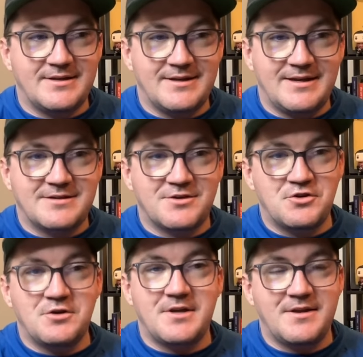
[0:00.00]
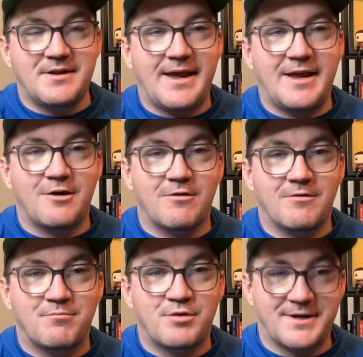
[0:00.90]
is a good
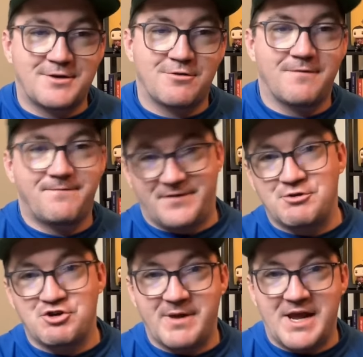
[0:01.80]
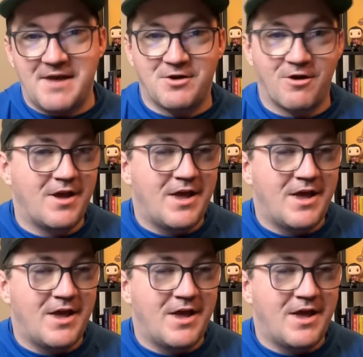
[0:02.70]
predictor of future behavior.